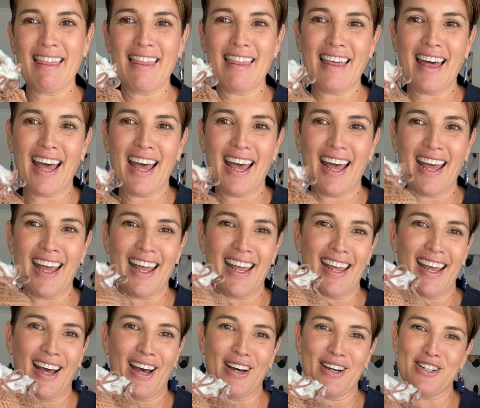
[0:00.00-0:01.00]

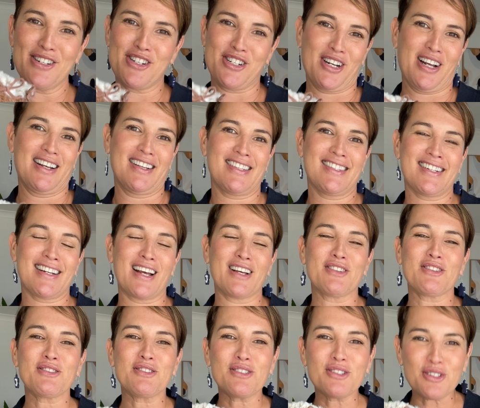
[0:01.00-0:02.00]
they are just
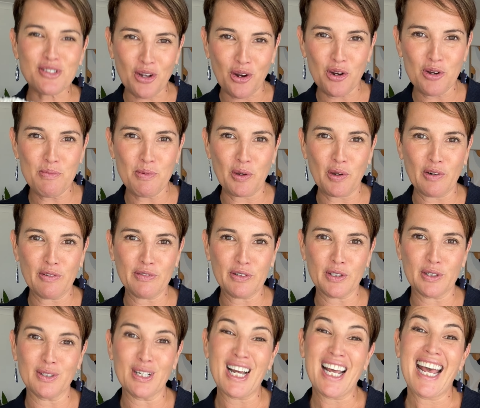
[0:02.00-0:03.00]
so
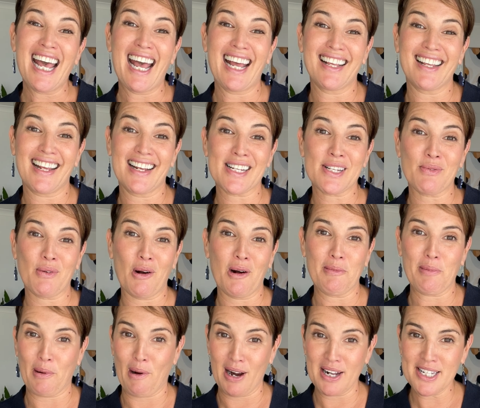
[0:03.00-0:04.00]
beautiful. And guess what,
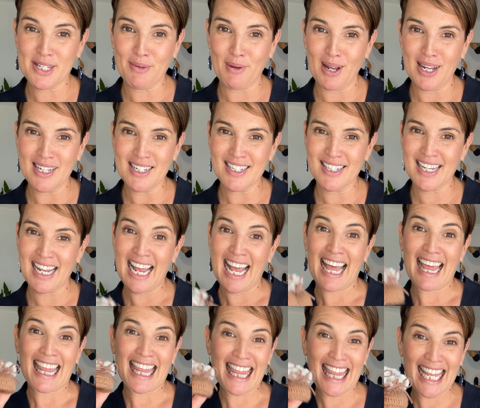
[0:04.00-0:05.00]
price-wise,
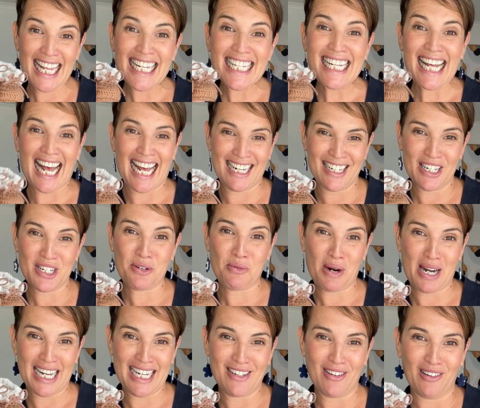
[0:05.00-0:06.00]
these are under
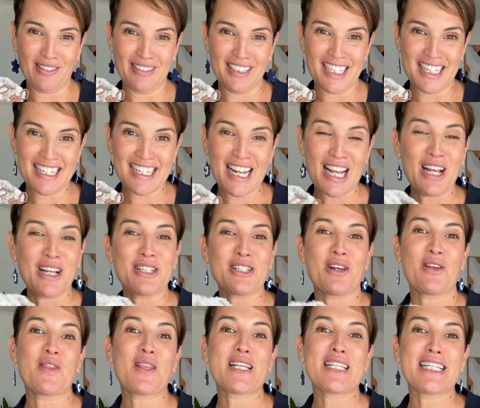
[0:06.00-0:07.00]
$20.
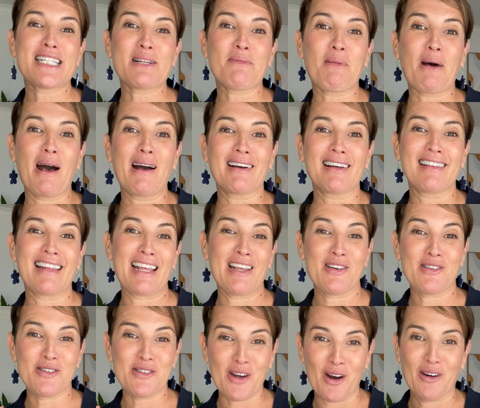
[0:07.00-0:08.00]
So this is a bargain that
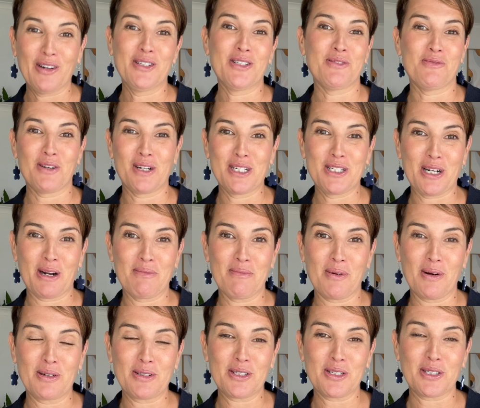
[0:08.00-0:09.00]
you're going to want to jump
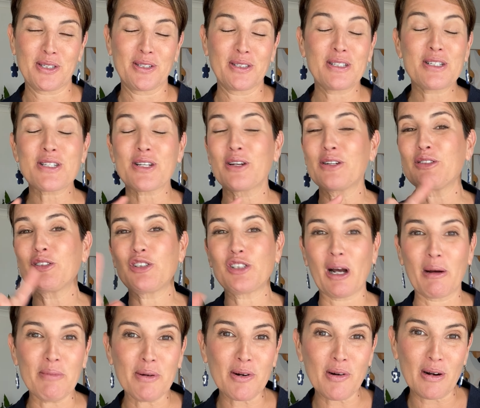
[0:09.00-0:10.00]
onto. So
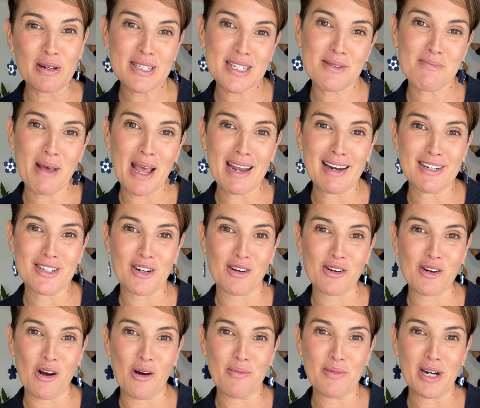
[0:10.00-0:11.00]
jump across to
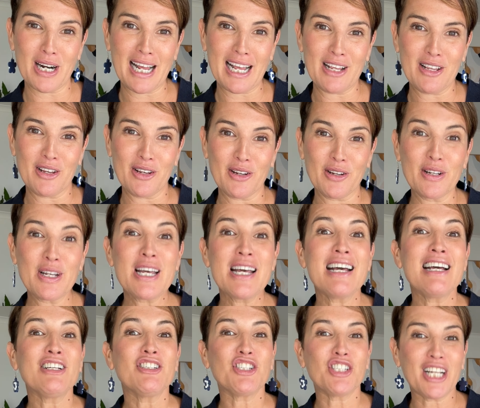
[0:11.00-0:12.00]
madeit.com.au,
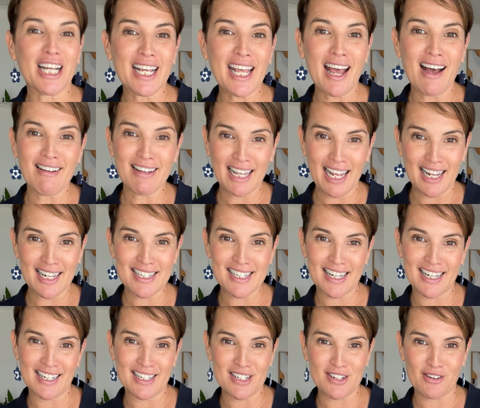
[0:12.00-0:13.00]
check out
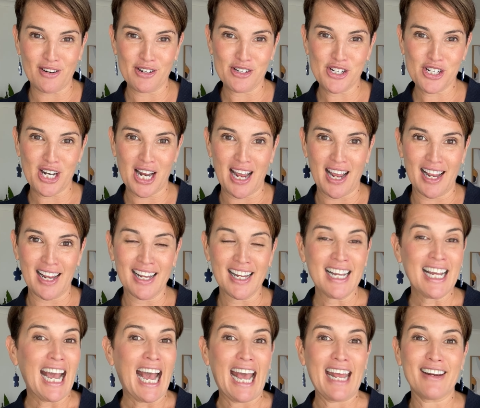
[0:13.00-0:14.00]
KezKidz Crochet,
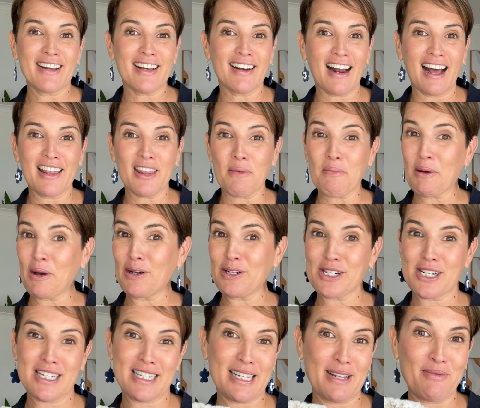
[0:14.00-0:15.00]
and you can either
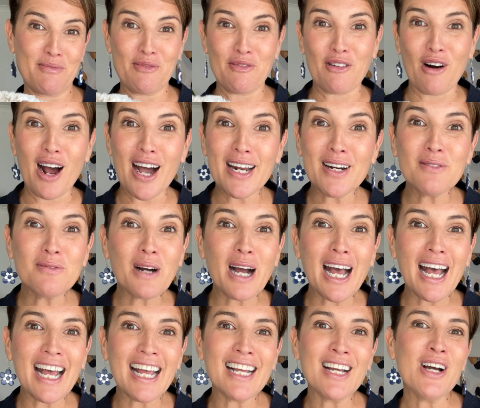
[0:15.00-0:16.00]
purchase them right
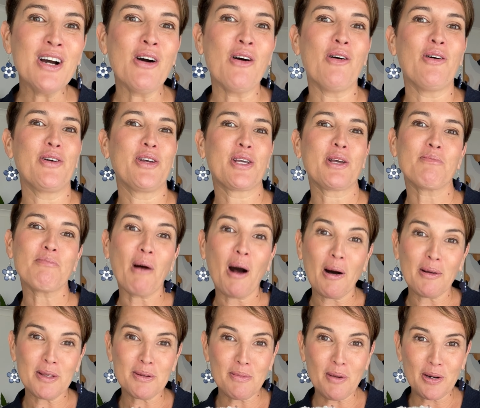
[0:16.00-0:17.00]
away or you can
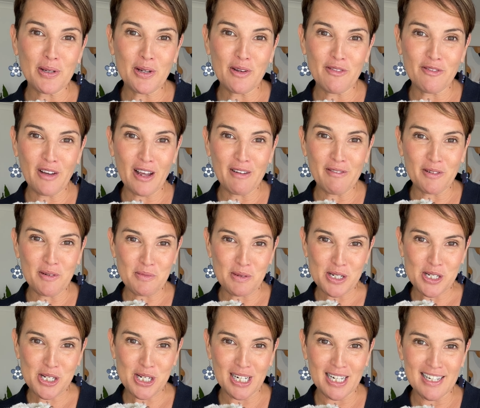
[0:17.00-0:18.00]
pop them on your favorite
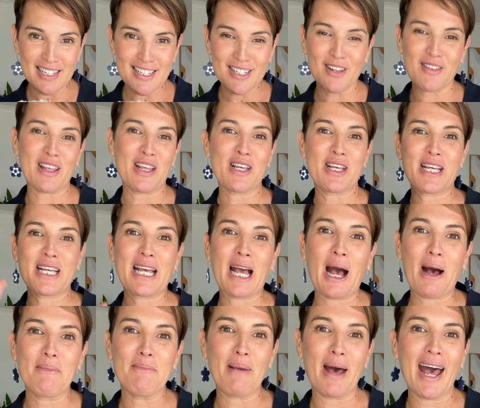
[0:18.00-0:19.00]
wish list so that you can
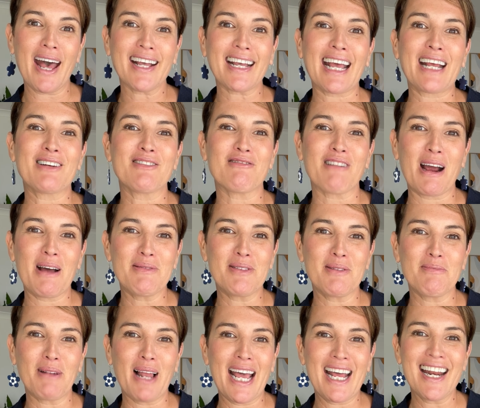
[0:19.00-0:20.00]
come back and grab
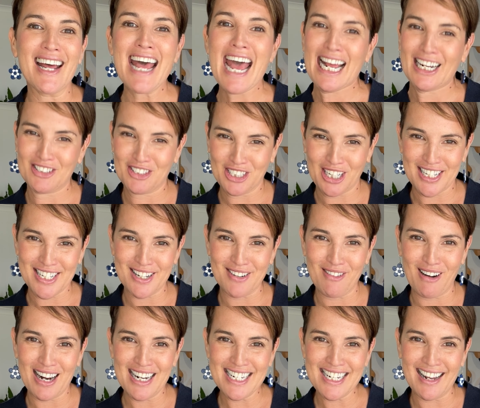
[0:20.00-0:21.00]
them later at just the
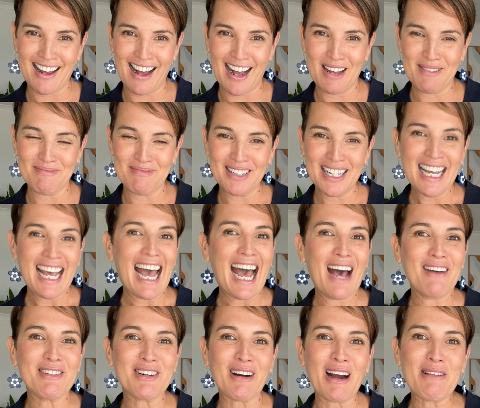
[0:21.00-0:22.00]
right time.
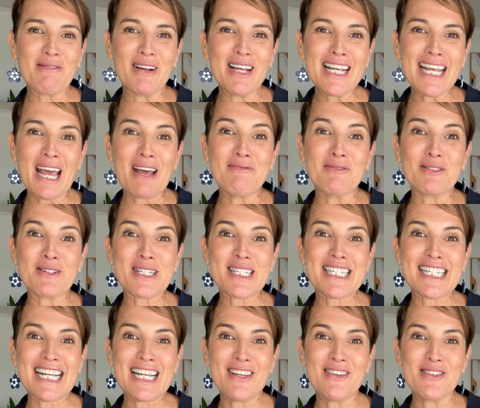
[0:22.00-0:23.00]
Have a great week and we'll
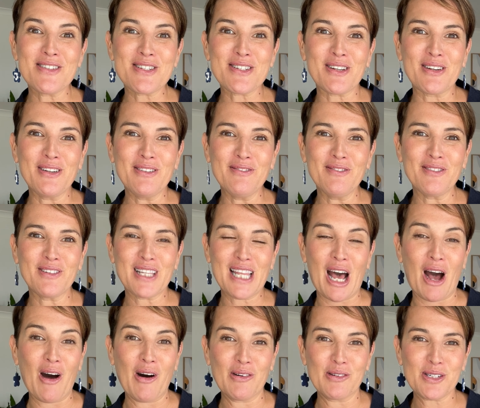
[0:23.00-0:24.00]
see you soon for the
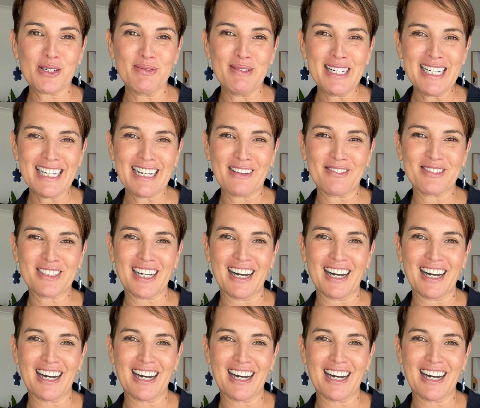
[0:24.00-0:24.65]
Ultimate Gift